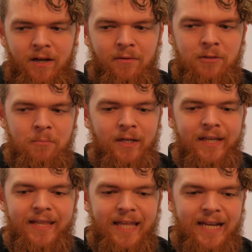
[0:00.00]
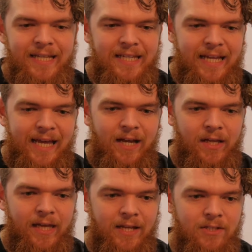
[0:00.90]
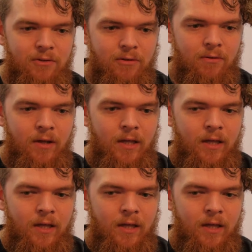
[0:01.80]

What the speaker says: ultimately at the end of the day I get to